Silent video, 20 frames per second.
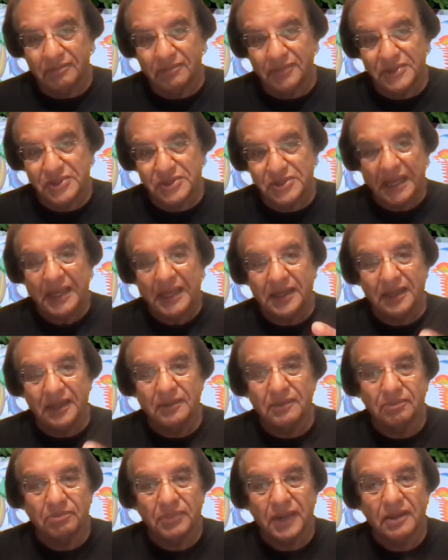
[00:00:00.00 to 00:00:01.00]
stake
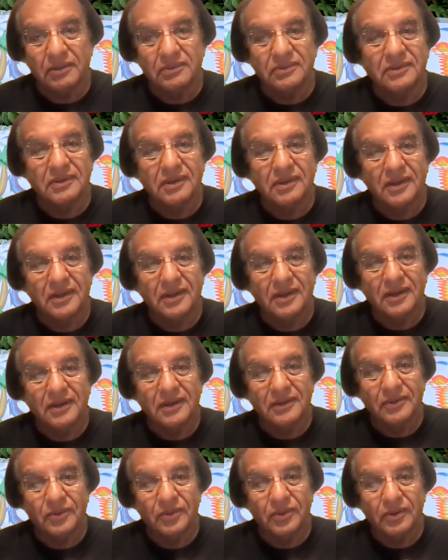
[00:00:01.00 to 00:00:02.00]
in about
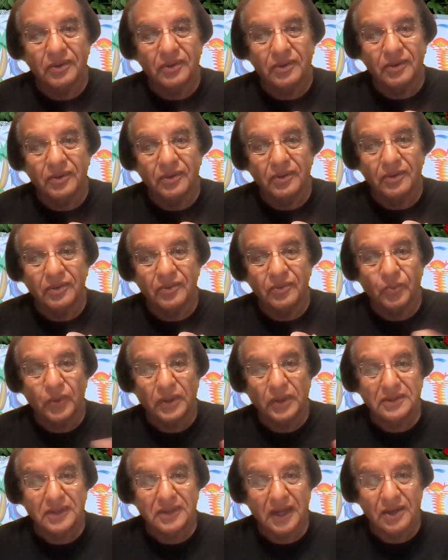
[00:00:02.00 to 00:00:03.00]

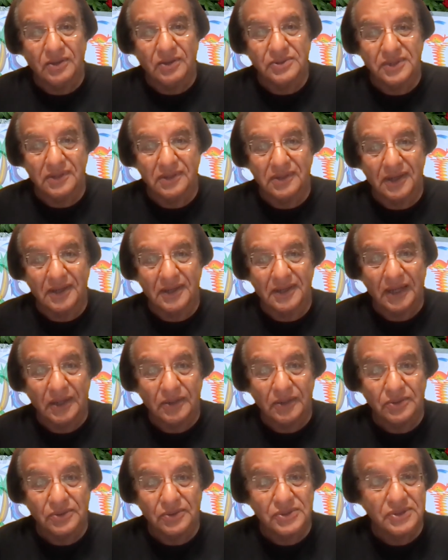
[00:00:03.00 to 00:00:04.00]
1,000
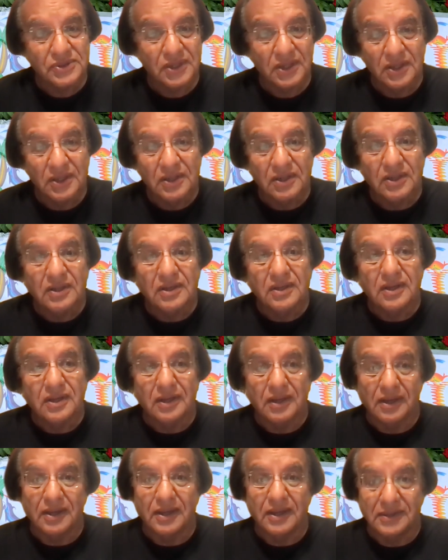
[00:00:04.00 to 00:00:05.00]
Cardanos,
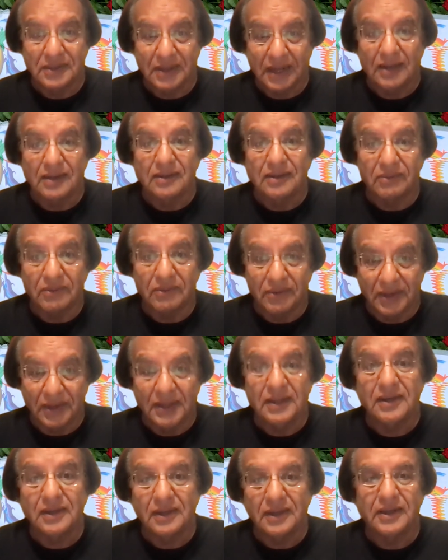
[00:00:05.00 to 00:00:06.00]
it can
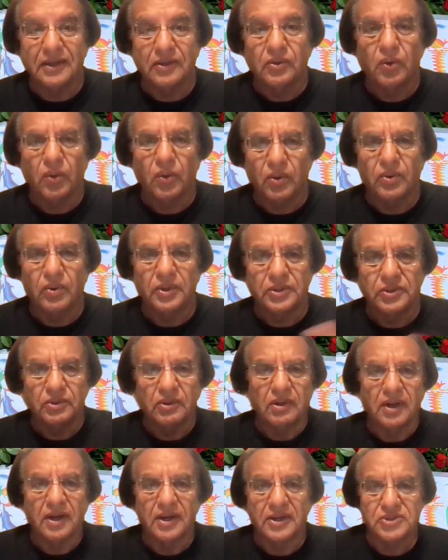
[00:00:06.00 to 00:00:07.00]
really grow into a
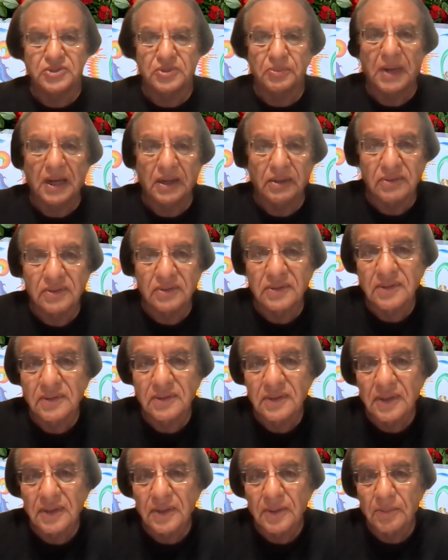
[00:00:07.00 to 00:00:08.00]
large amount
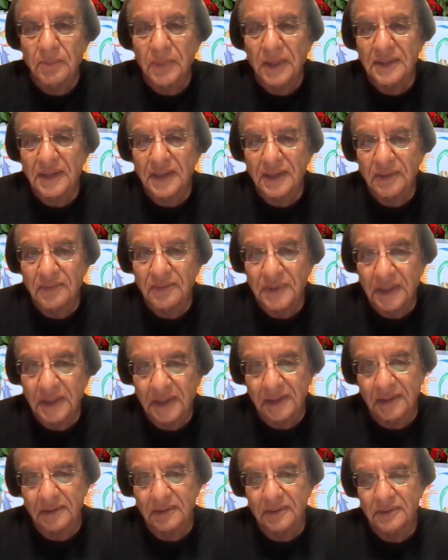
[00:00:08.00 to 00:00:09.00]
by the end of the
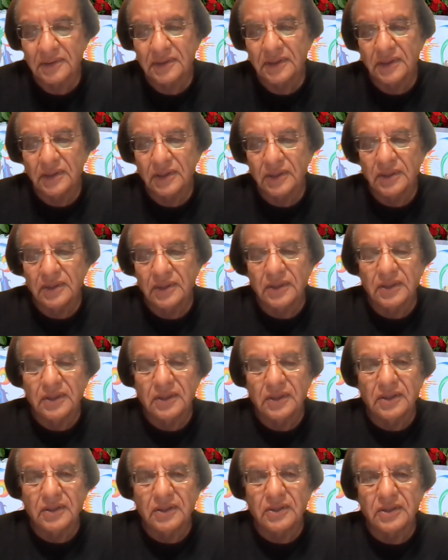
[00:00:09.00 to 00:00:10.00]
year.
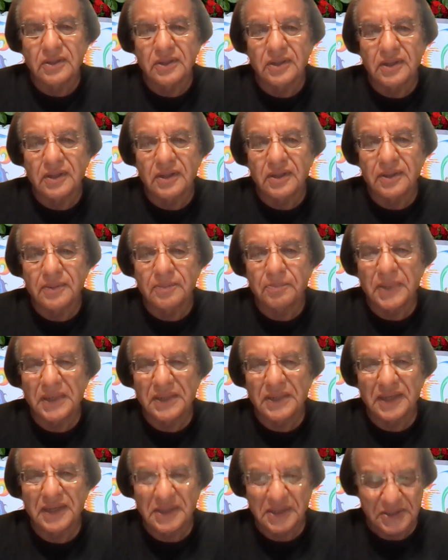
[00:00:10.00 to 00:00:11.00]

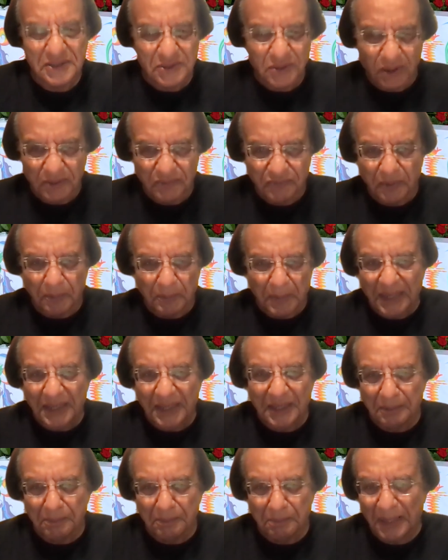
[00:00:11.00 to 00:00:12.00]
But it is not for
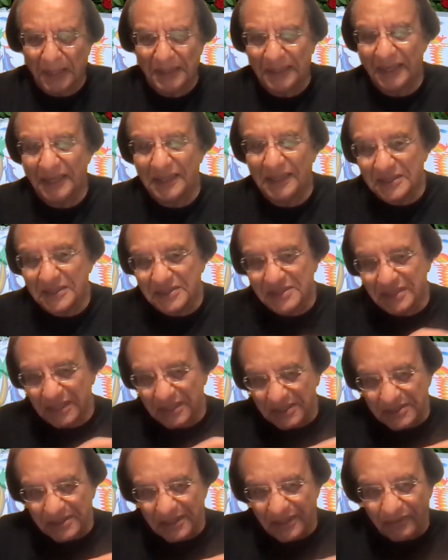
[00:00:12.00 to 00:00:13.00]
making money. It
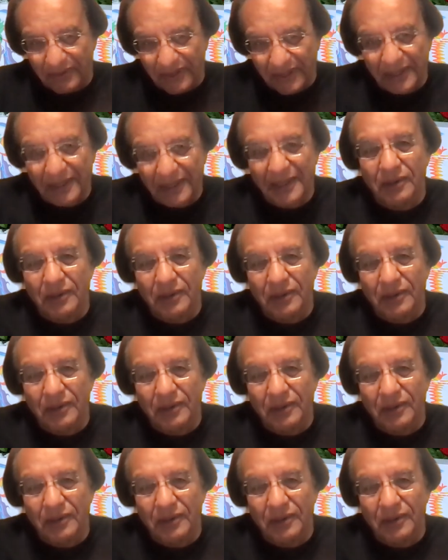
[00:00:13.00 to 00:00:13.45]
is a really